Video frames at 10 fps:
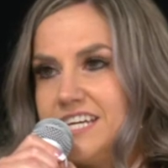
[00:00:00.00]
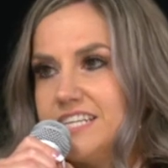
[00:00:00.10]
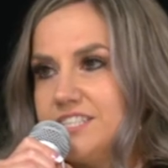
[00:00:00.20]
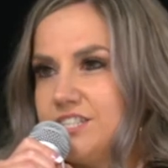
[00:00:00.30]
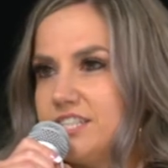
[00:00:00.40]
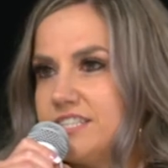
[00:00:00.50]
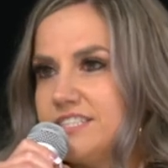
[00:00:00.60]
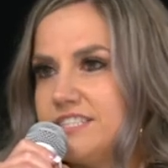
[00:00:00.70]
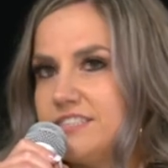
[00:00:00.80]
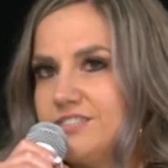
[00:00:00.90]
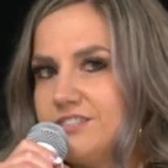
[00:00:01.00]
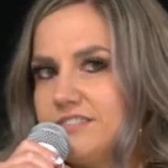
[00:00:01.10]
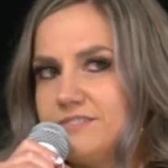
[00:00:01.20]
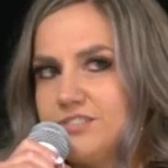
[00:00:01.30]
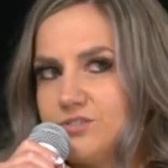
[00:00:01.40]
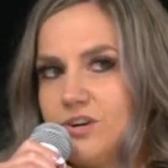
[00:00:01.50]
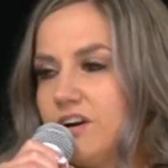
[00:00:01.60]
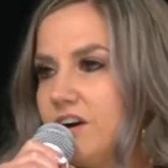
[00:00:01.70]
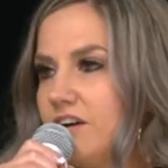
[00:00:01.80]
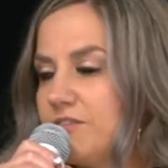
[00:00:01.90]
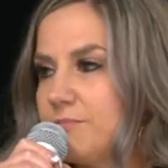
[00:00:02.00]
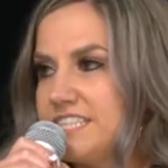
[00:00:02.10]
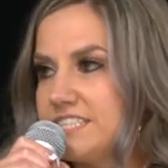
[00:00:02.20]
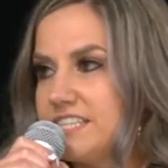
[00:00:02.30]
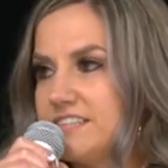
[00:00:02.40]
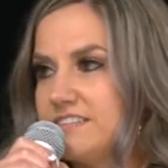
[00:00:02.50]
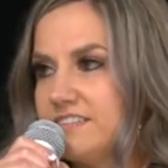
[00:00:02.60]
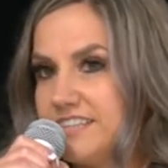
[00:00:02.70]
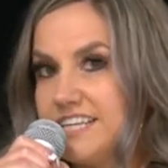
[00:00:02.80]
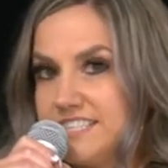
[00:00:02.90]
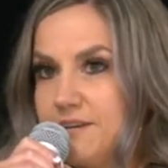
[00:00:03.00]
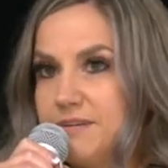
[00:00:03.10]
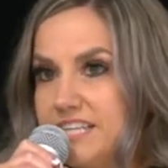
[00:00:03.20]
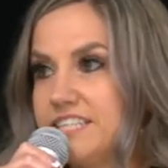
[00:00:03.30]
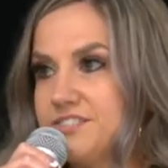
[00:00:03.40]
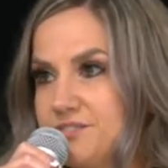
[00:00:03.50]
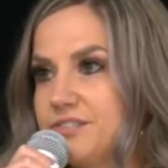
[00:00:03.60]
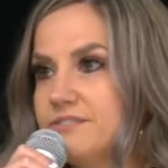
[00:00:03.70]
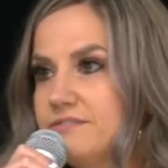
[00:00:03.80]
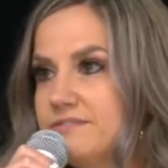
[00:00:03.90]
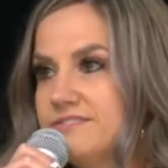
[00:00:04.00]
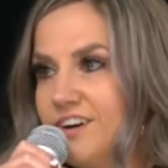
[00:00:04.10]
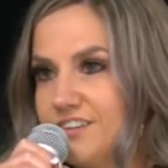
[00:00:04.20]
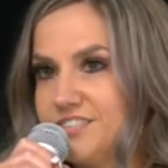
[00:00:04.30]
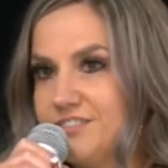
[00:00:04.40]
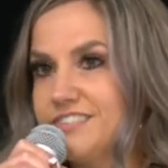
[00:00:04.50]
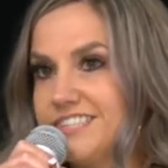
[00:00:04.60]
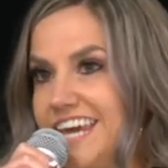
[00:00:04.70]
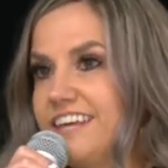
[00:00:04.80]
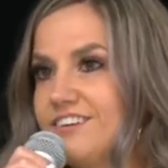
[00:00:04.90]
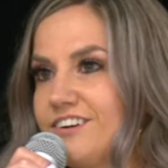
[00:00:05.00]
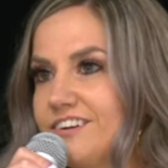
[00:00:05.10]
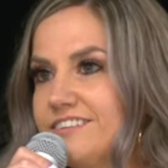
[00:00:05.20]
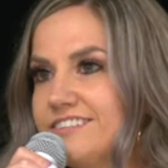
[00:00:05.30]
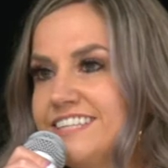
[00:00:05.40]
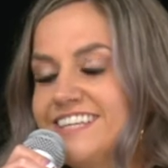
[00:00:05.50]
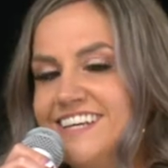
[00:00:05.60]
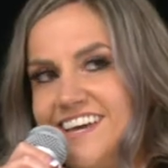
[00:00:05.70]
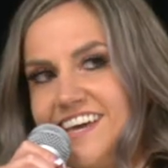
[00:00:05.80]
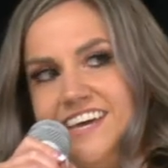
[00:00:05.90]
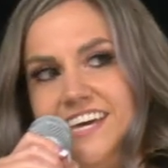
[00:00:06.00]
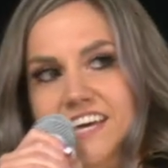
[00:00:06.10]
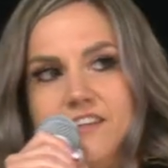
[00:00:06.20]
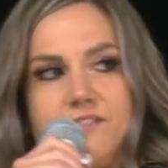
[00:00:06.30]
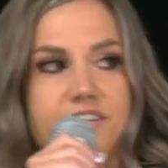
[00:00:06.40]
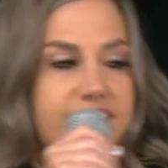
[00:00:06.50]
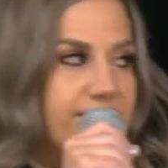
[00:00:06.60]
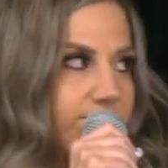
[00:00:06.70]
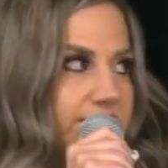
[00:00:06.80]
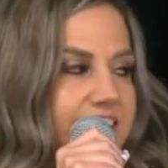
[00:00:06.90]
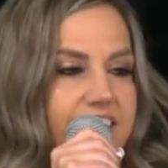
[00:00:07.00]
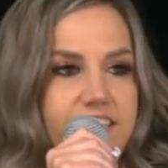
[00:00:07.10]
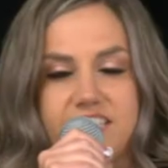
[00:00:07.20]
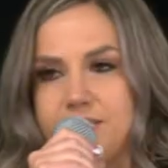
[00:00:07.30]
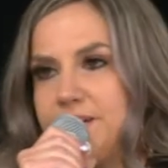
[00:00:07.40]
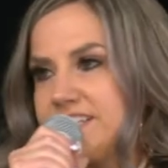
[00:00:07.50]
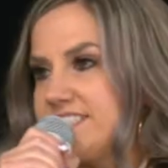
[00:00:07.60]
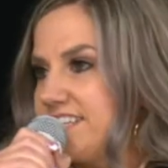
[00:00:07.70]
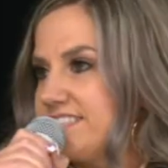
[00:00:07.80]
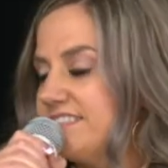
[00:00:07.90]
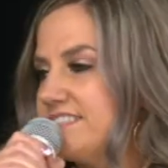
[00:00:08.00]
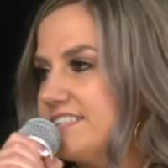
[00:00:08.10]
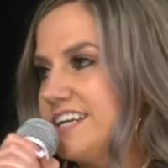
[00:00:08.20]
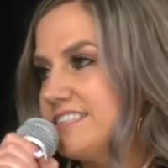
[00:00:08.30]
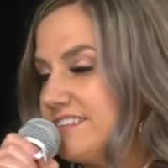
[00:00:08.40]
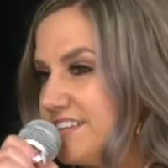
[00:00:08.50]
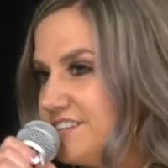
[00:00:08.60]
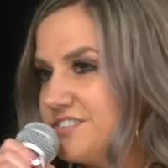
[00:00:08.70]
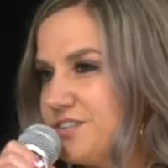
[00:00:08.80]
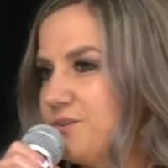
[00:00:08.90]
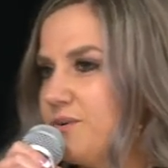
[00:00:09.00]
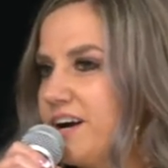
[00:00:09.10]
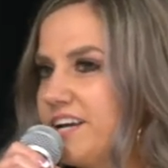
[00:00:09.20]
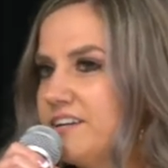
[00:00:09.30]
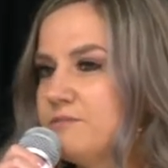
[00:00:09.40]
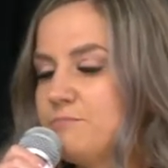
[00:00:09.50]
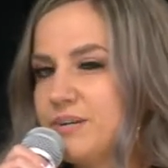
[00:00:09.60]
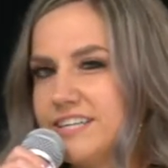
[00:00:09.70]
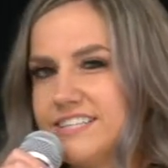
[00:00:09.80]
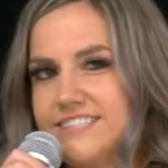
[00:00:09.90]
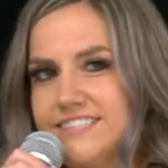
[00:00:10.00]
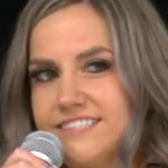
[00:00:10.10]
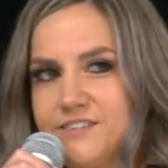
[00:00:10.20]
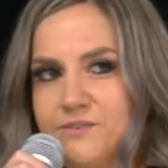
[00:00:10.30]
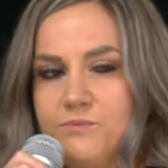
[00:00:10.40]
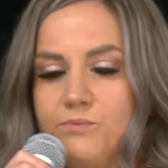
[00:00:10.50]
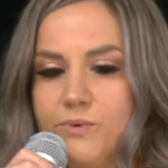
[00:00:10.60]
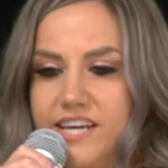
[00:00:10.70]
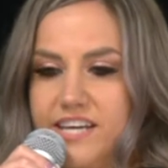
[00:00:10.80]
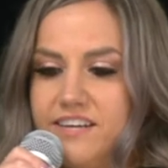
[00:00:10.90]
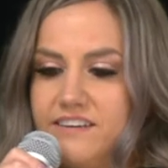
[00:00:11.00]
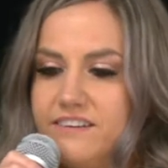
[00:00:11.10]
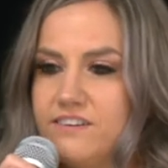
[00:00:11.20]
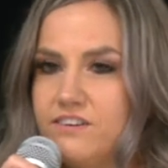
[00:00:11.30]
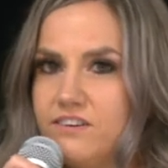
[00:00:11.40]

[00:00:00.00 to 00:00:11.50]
is just strong confirmation that that statement is true. All students can learn. The district expects excellence, and as a leader, so do I, because we